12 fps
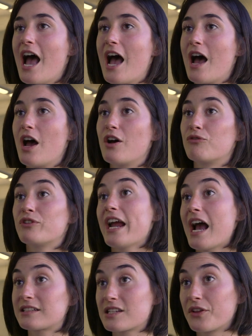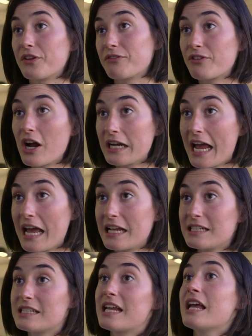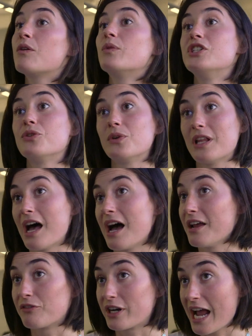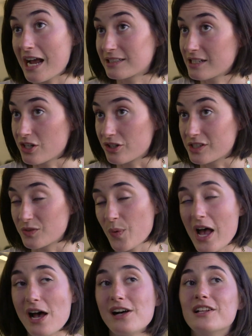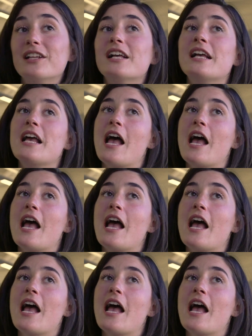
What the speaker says: React on the front end. We do a lot in React here as well.